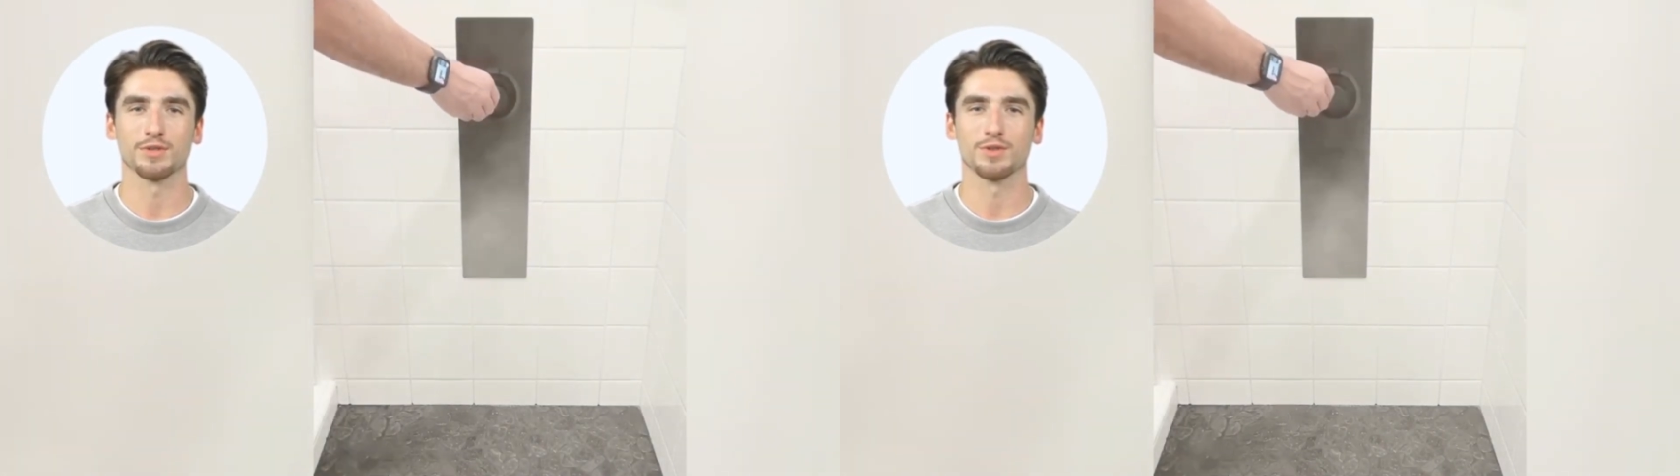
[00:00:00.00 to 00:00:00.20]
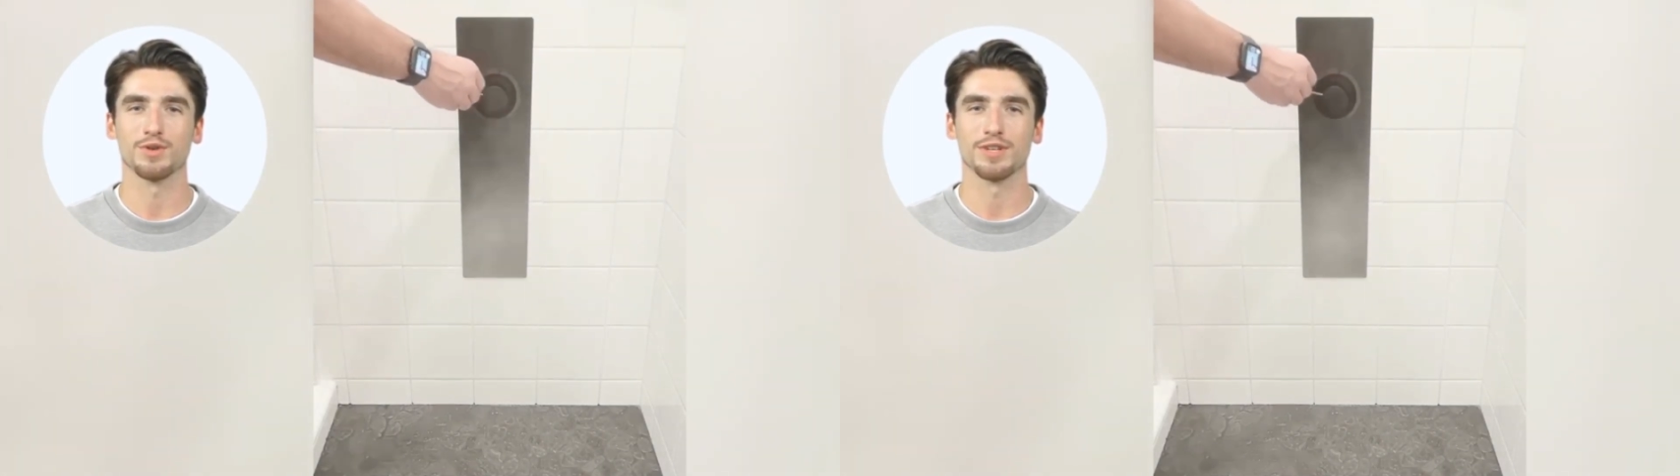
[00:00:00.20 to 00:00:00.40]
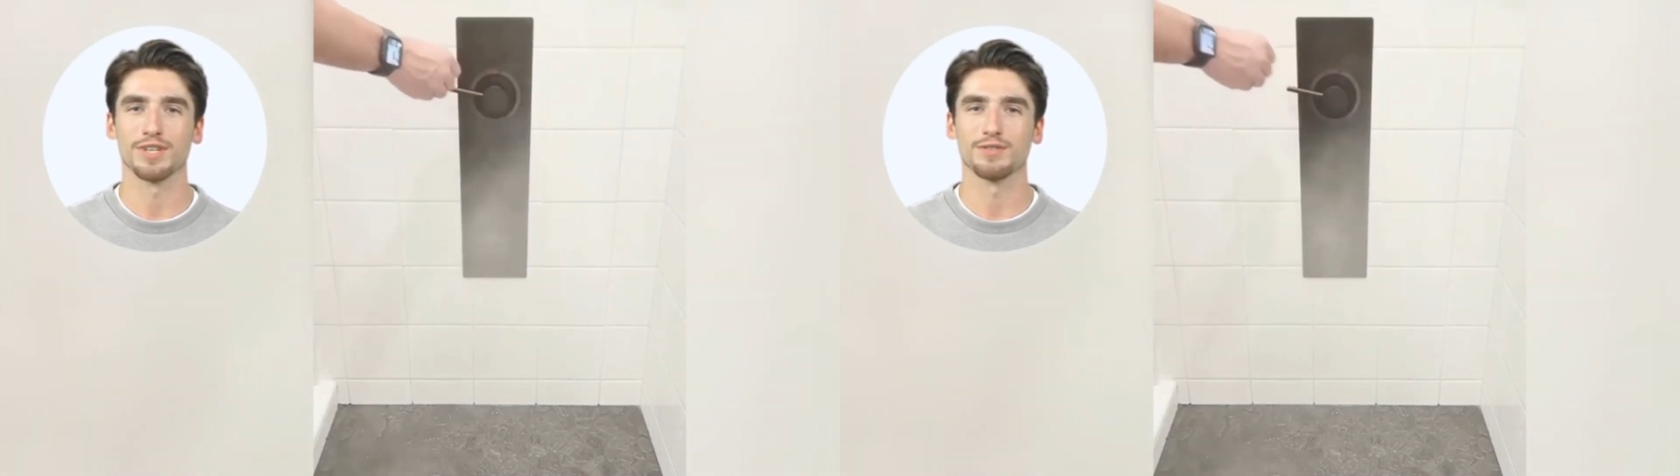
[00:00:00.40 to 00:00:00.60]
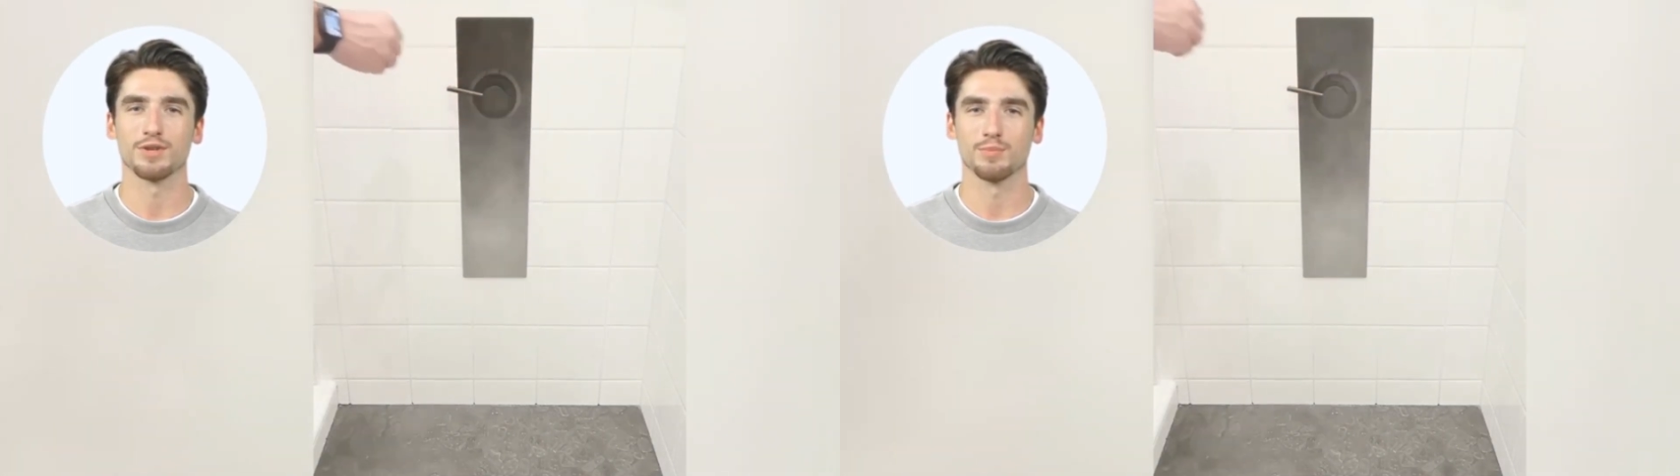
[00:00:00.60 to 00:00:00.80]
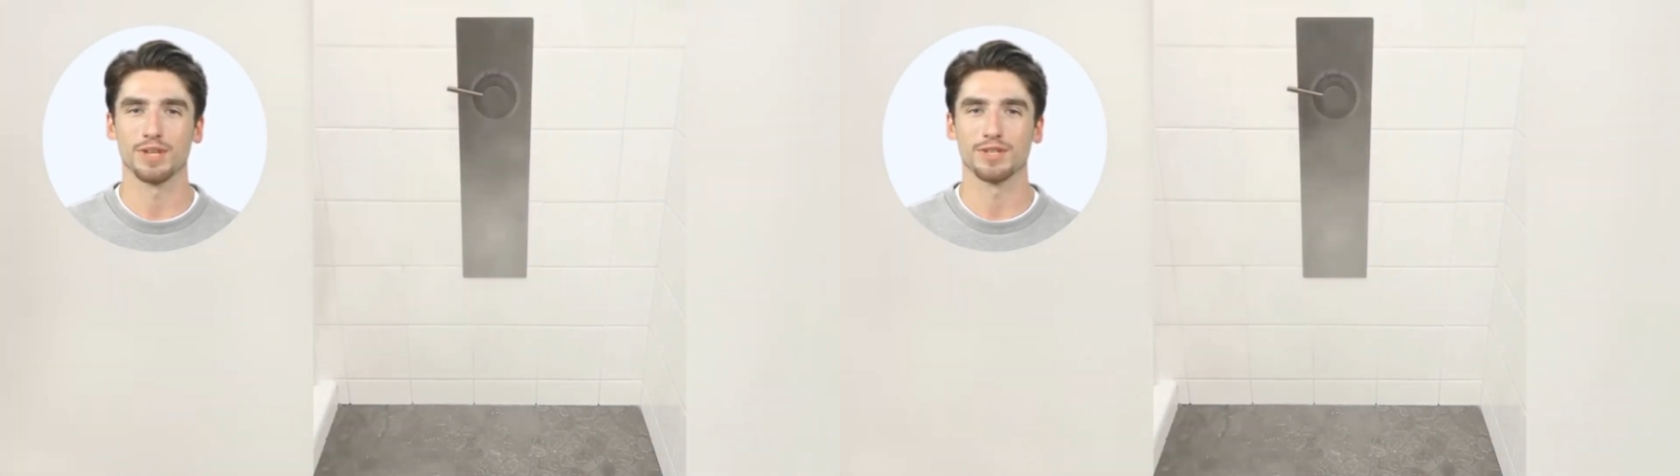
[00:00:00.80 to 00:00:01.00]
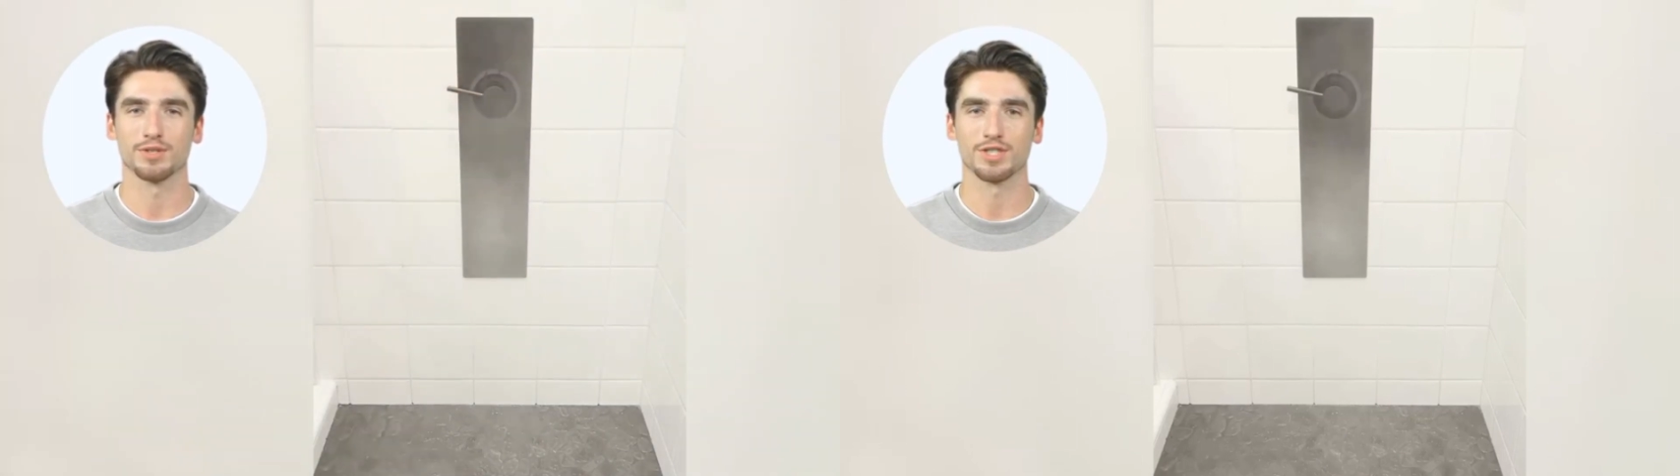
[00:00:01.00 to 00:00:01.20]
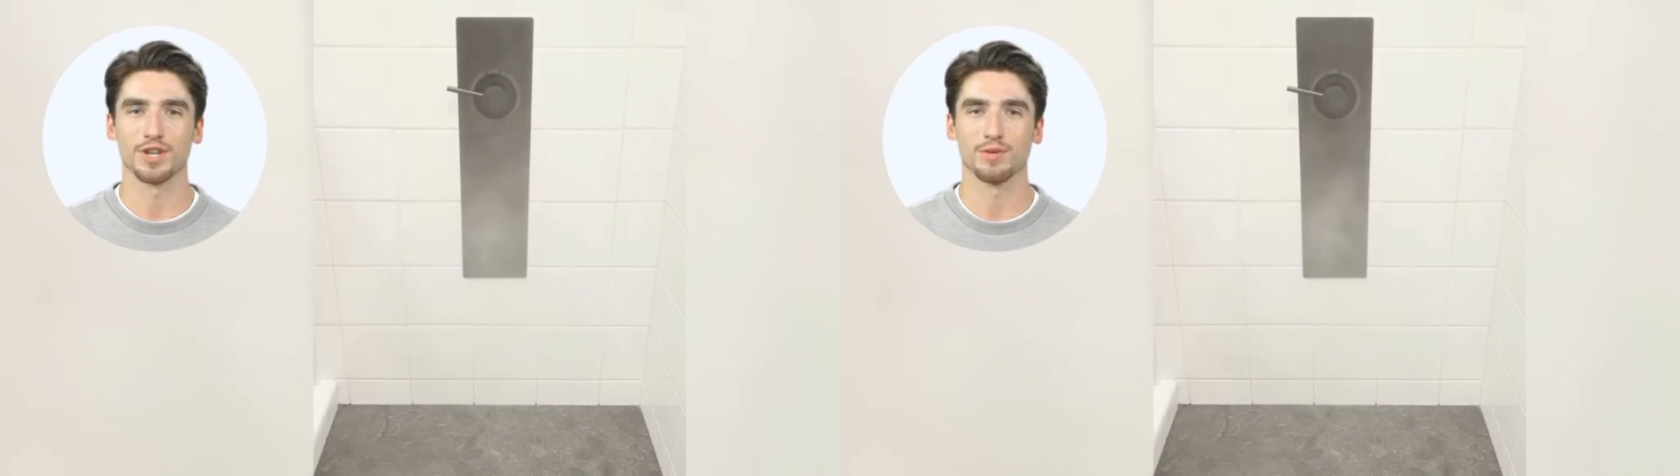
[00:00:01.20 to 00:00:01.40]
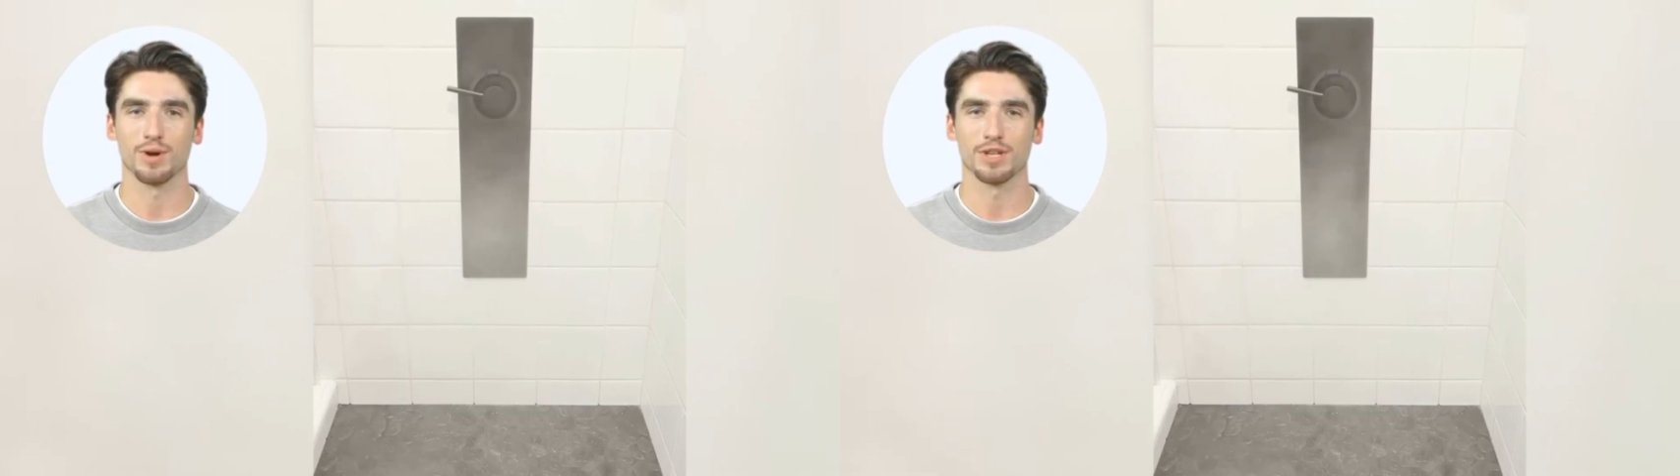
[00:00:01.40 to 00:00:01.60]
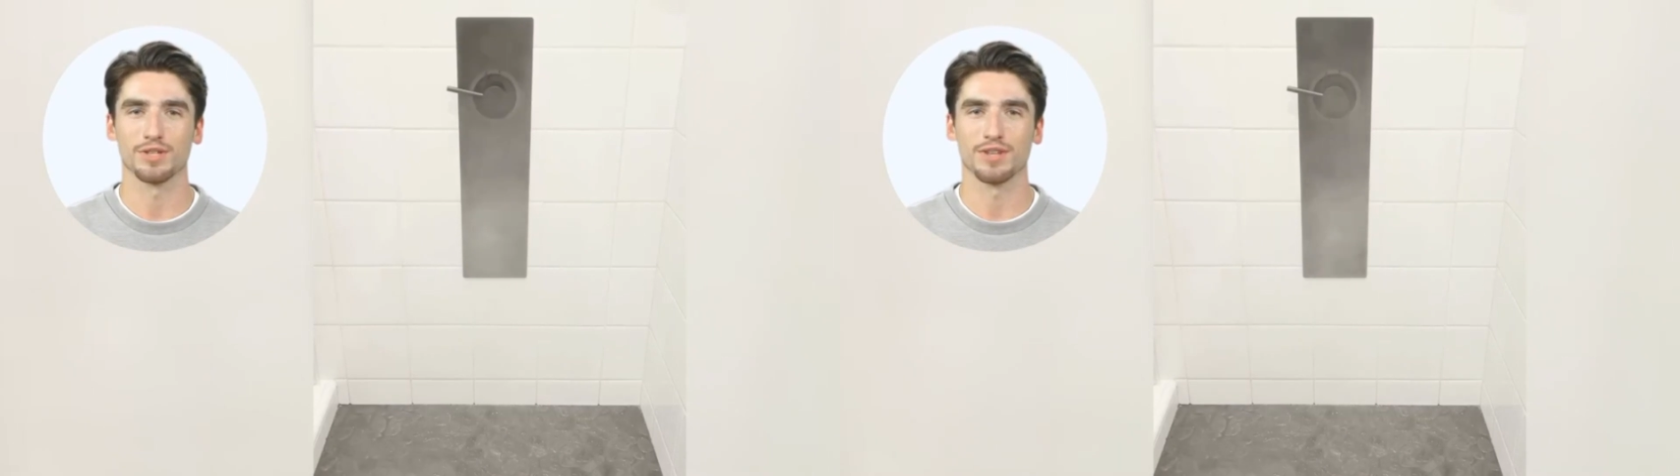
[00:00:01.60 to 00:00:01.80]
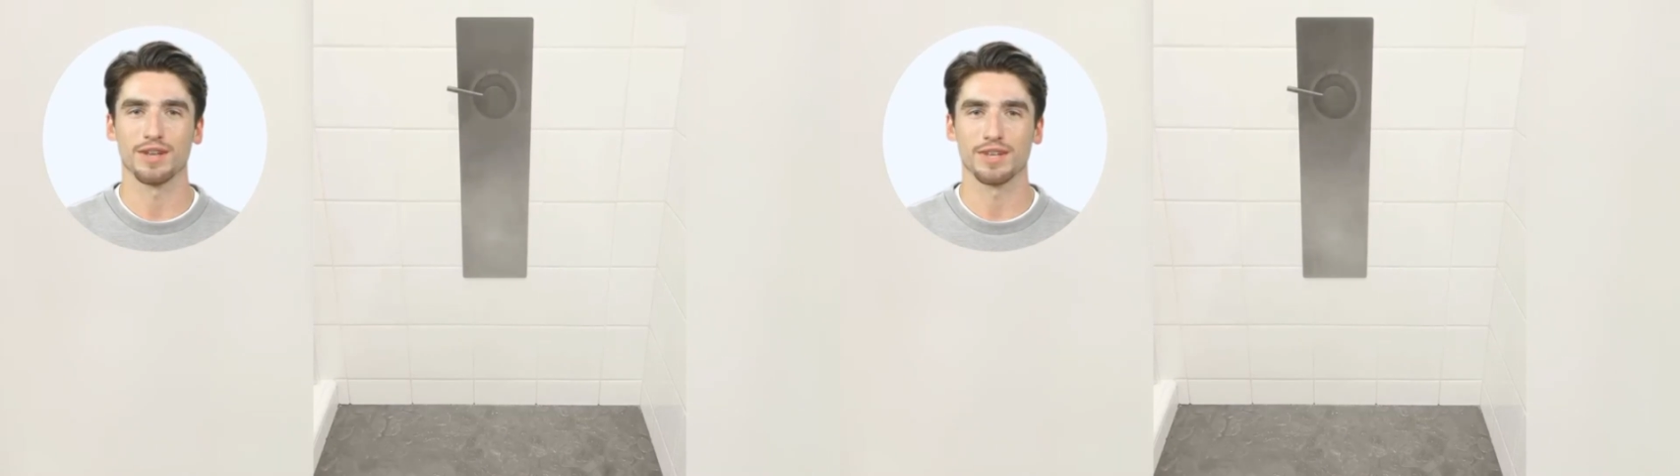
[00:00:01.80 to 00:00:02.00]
alternative to regular generators